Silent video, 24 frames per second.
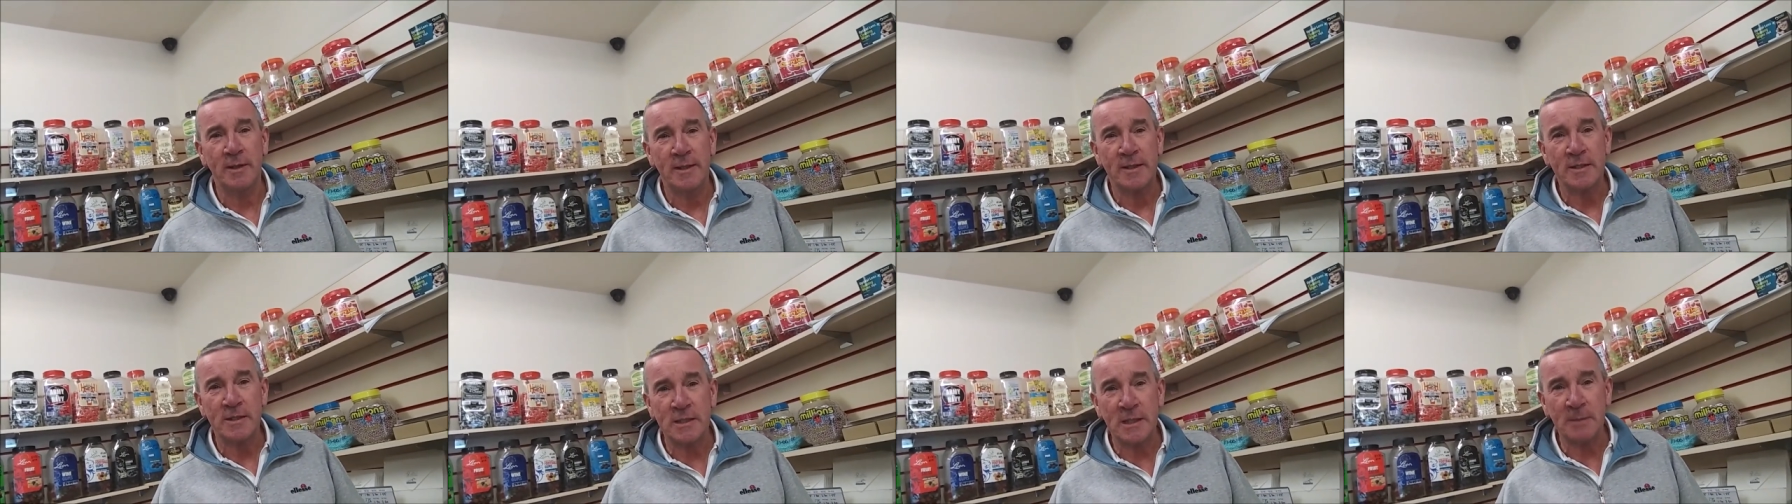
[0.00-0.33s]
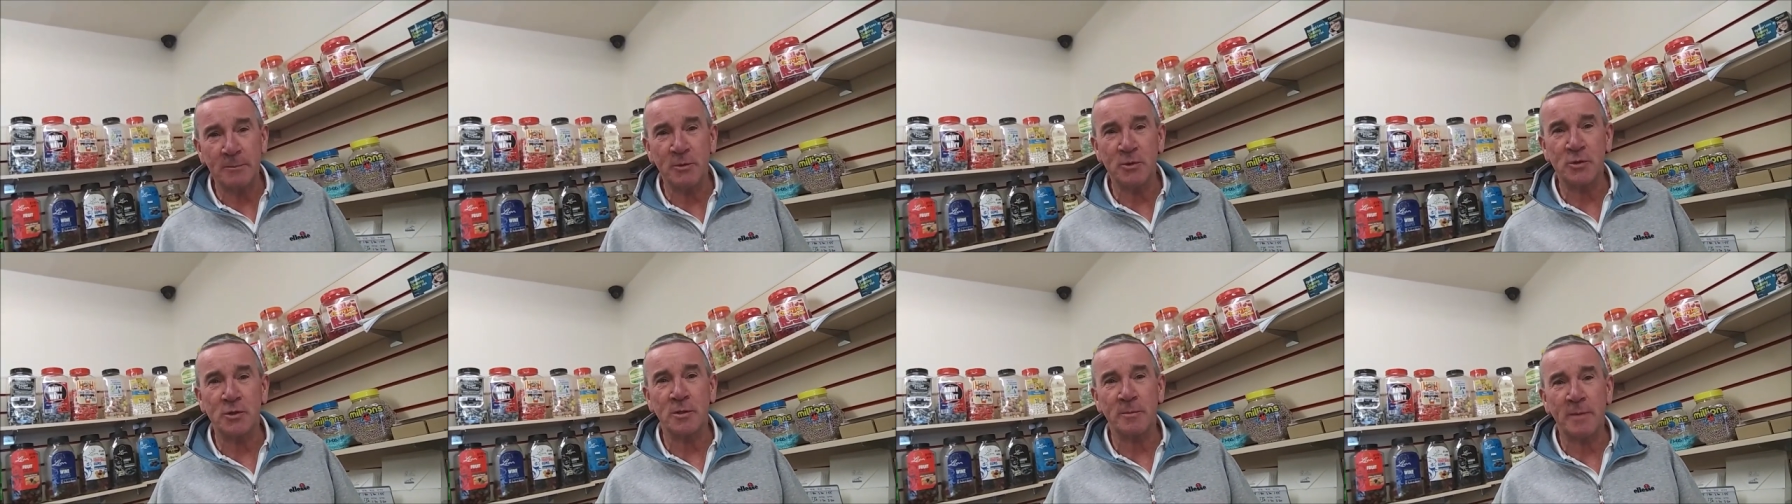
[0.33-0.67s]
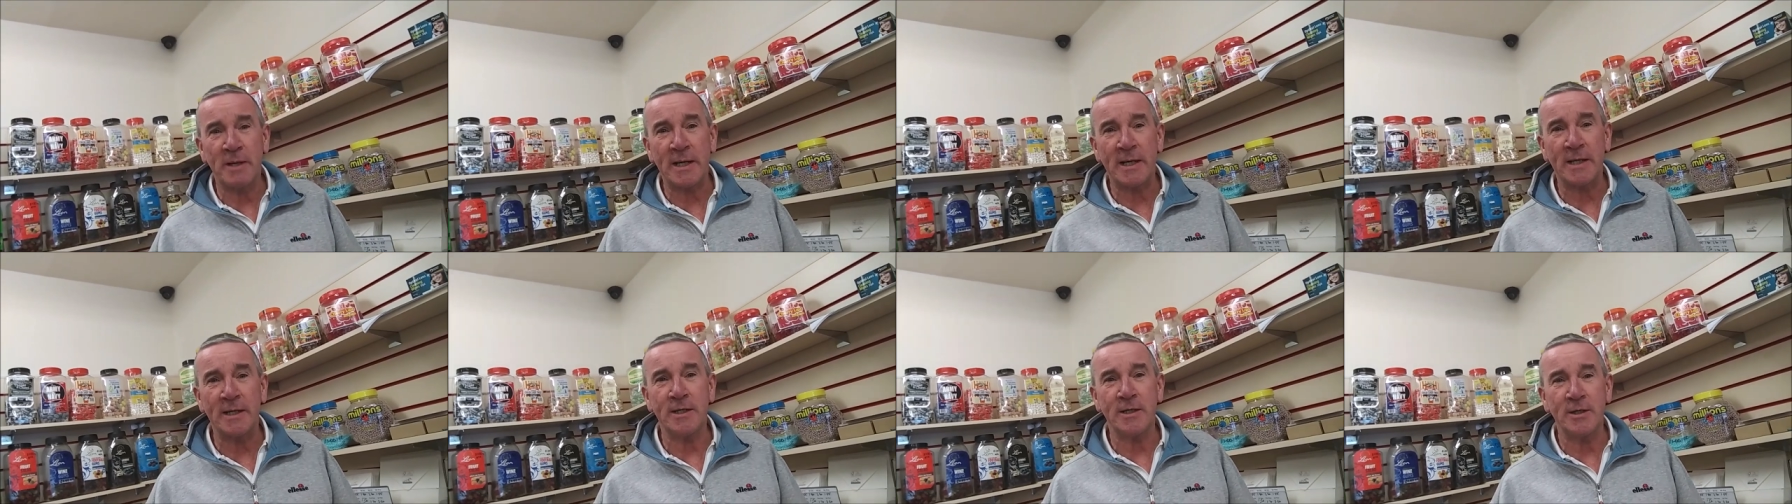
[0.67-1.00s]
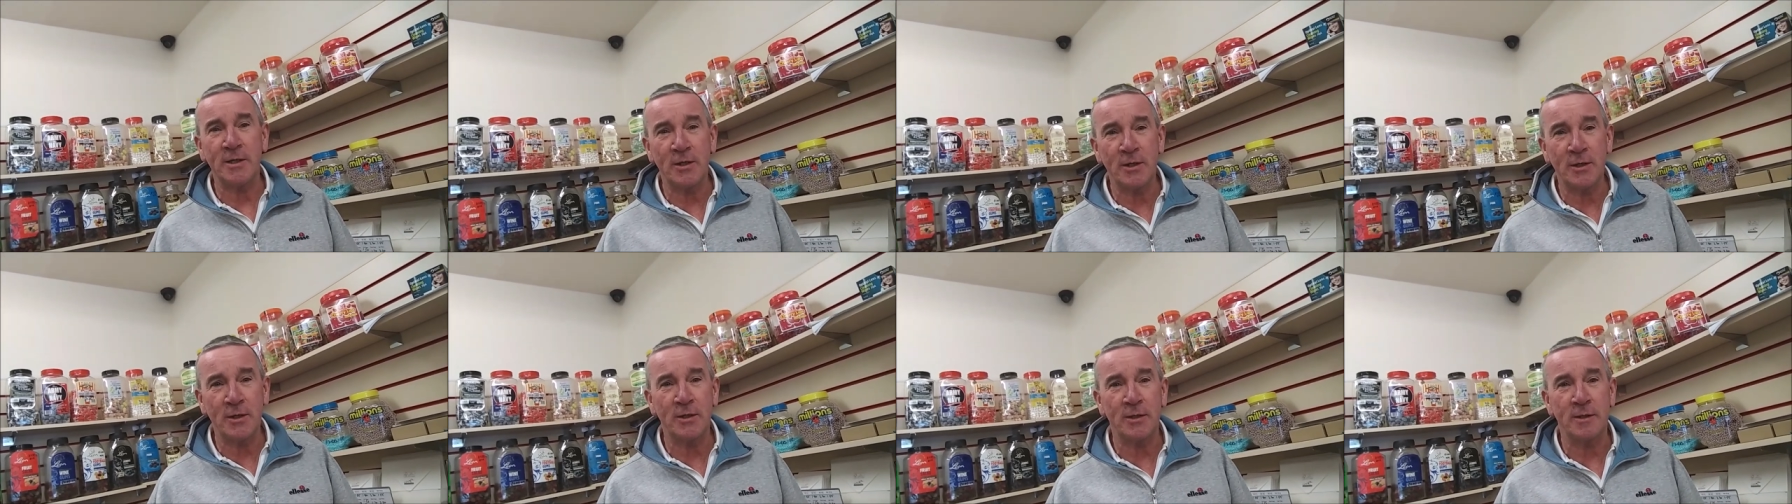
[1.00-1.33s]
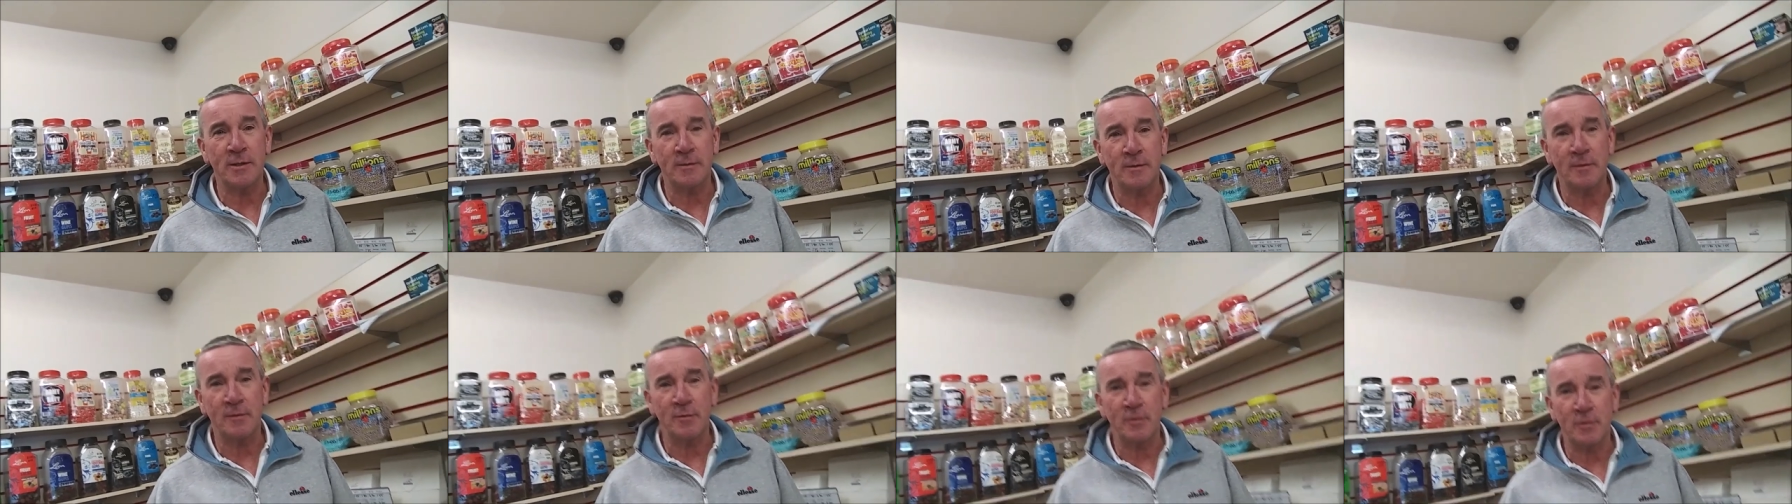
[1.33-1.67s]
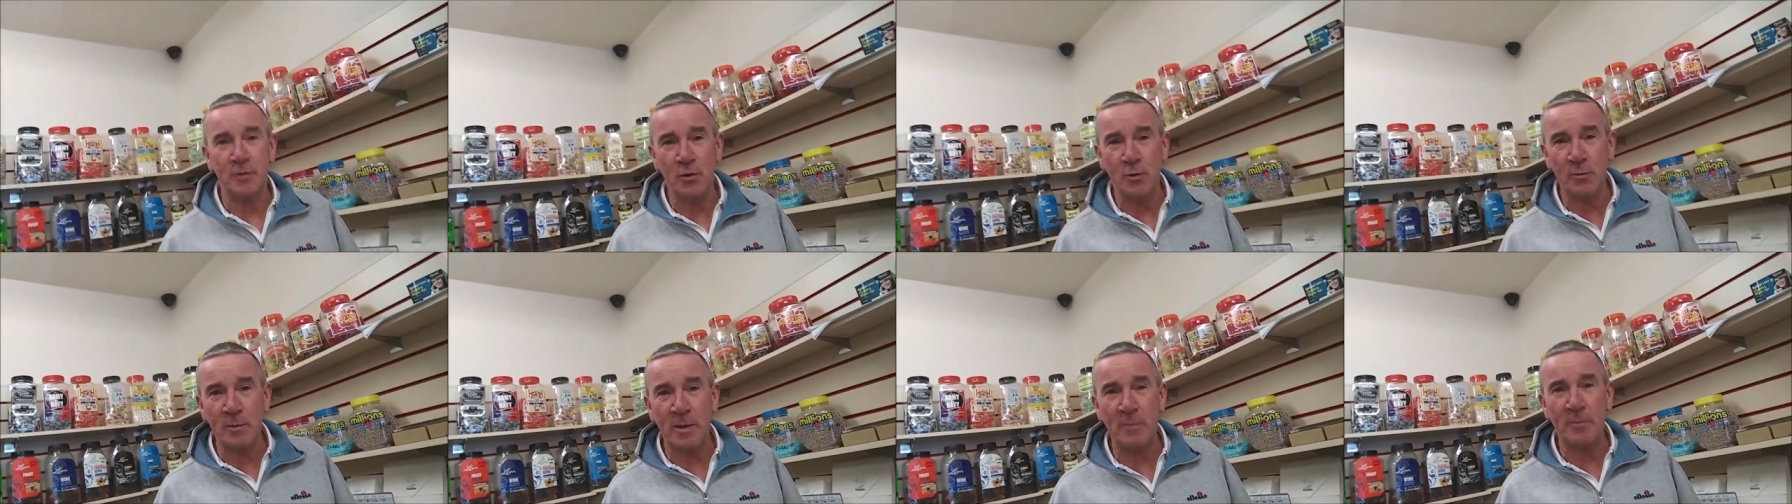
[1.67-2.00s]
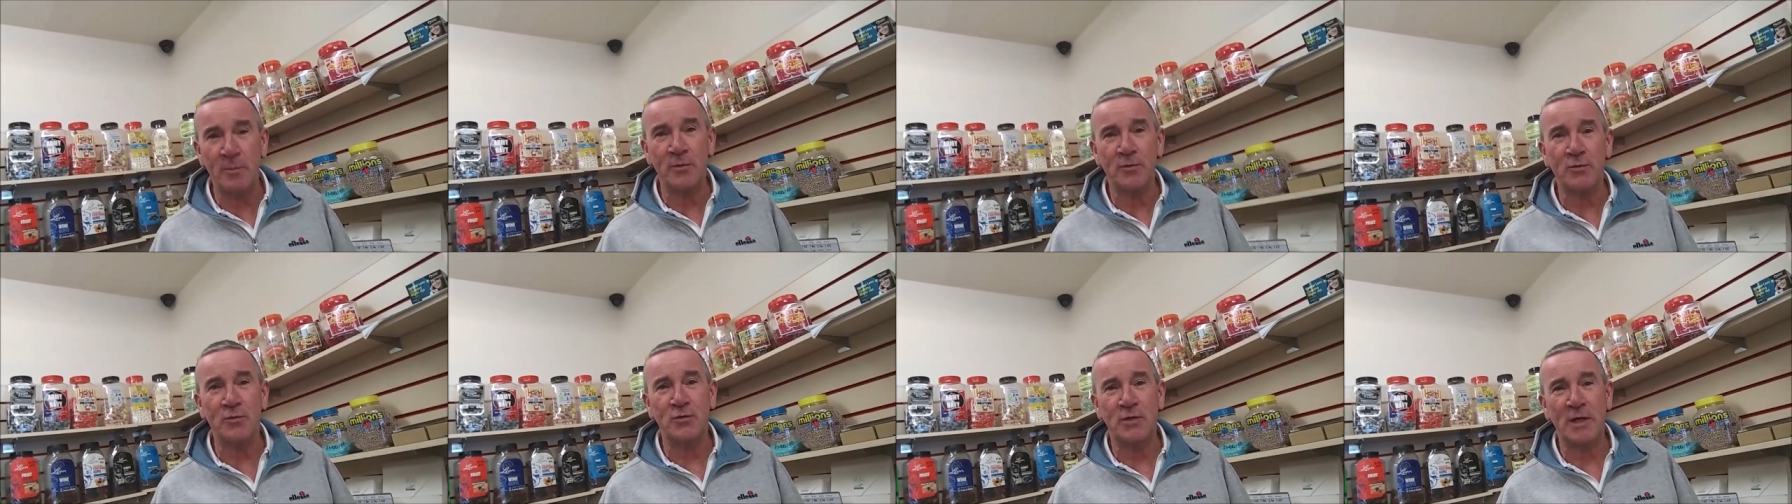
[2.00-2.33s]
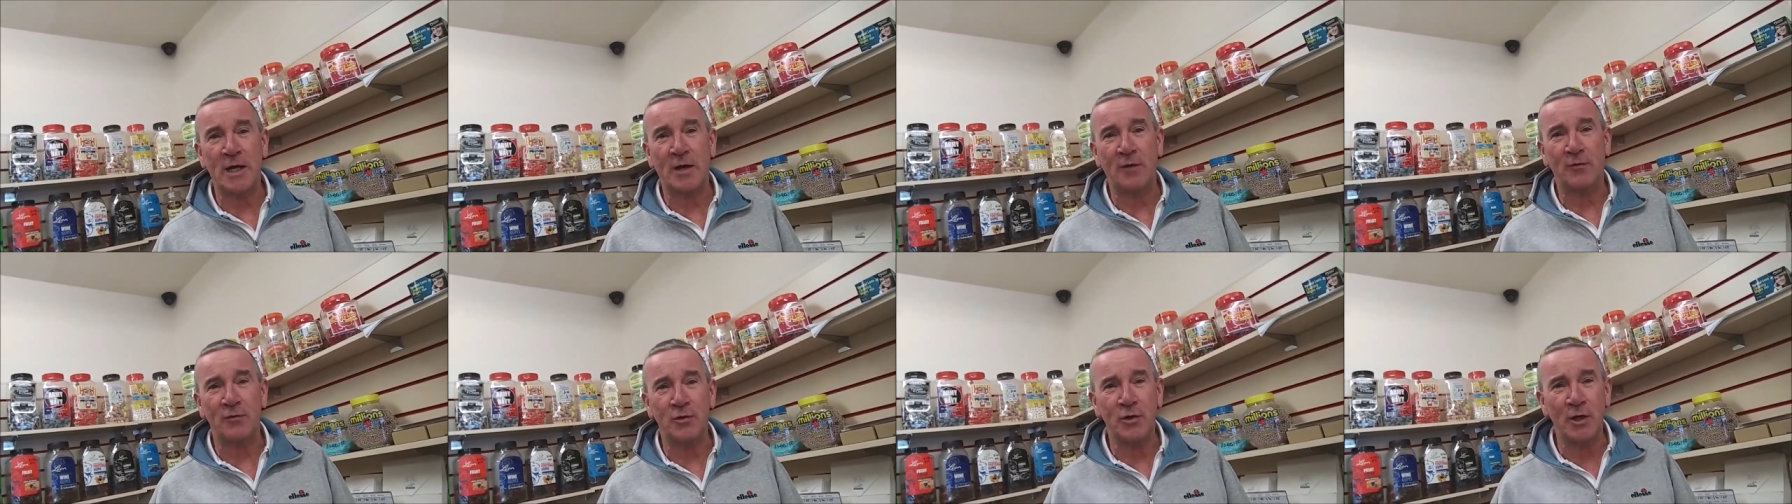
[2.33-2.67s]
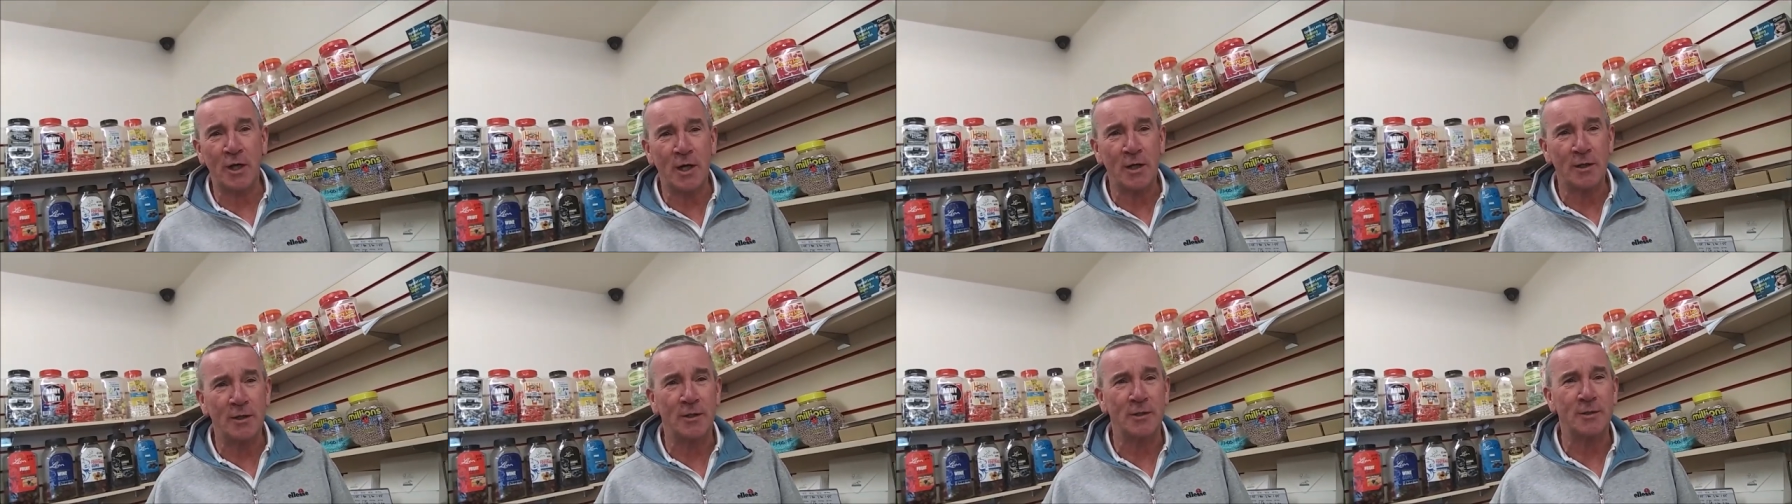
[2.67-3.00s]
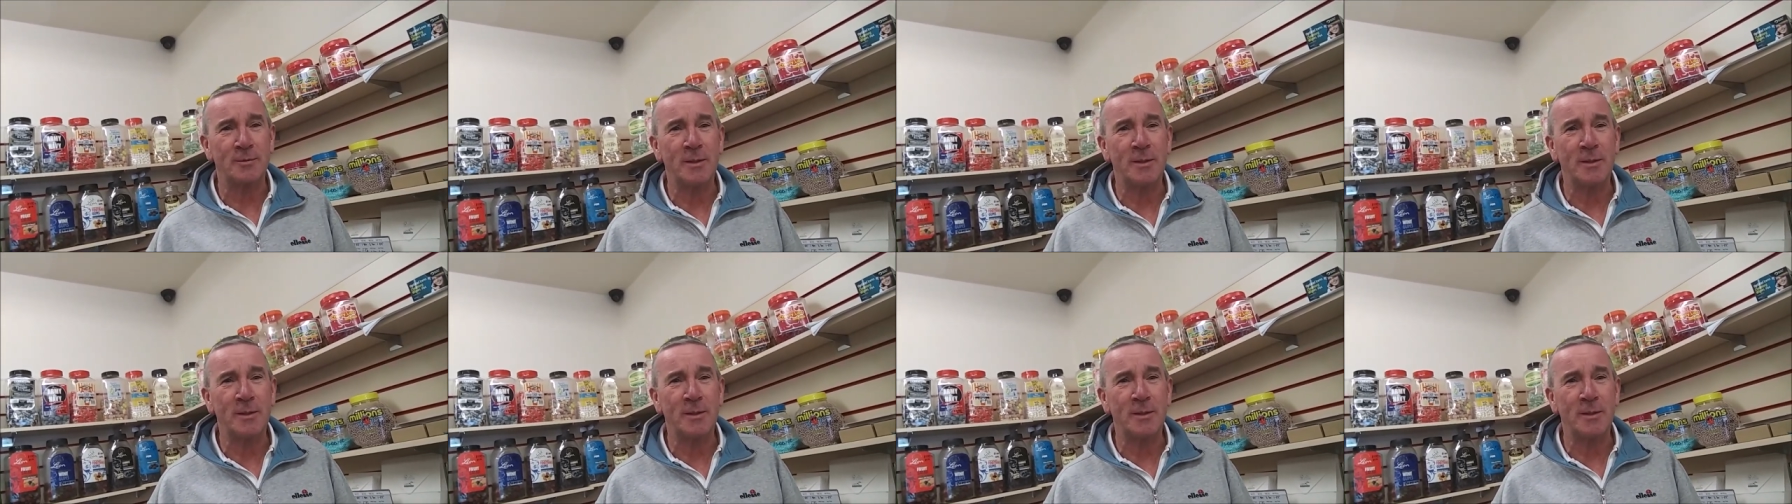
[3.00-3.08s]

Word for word: similar to my uh, new member of staff, Charlotte.